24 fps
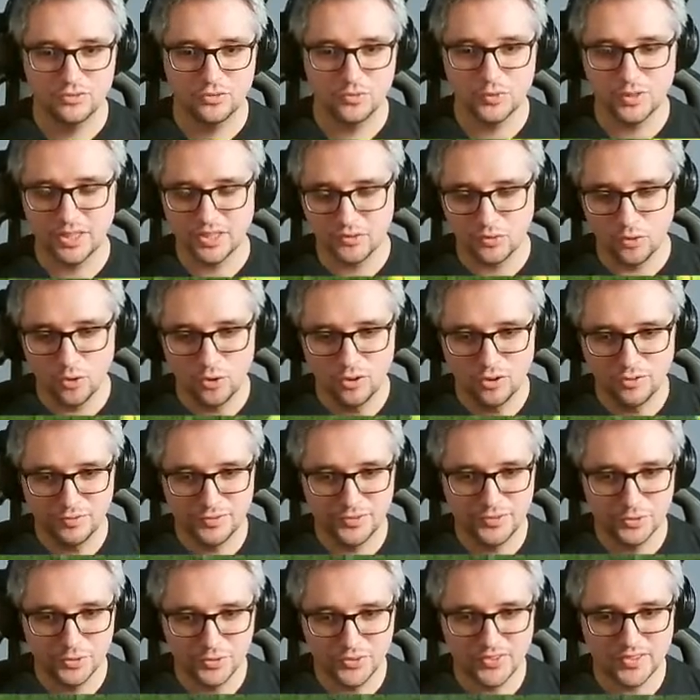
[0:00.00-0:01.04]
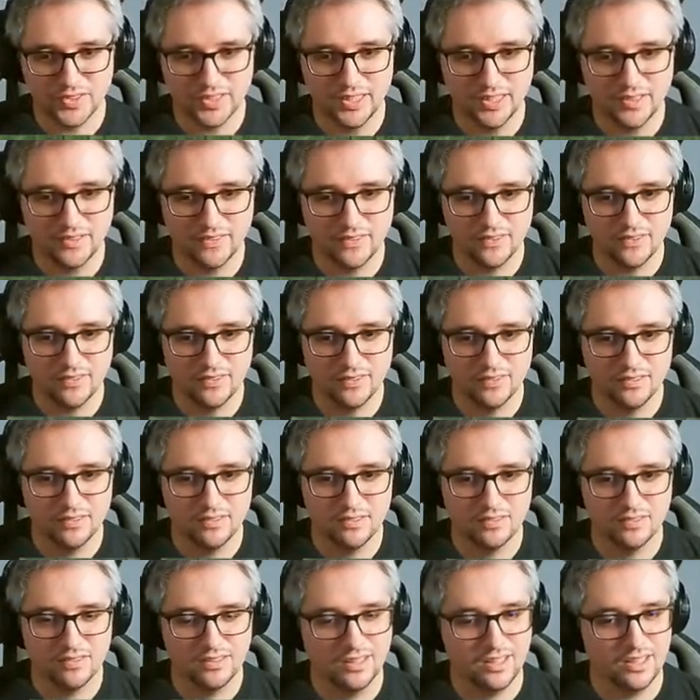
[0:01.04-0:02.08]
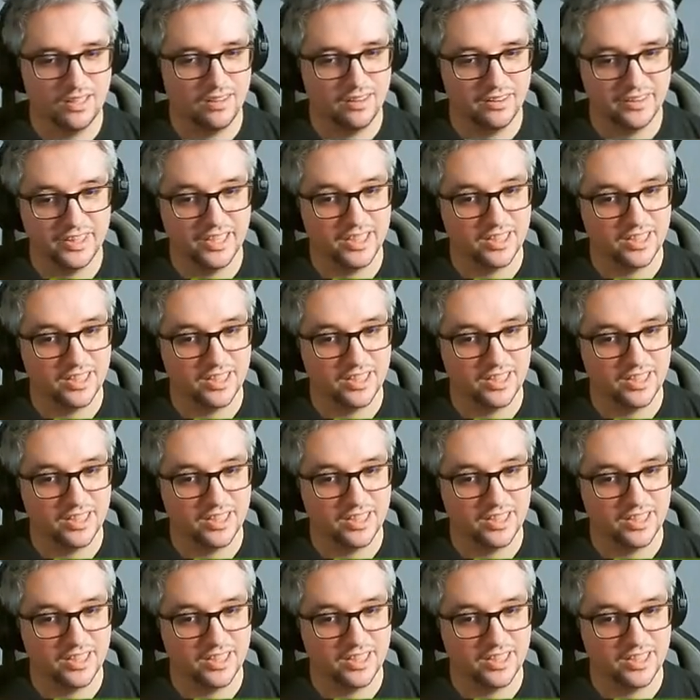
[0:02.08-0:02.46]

to get all of those skins. And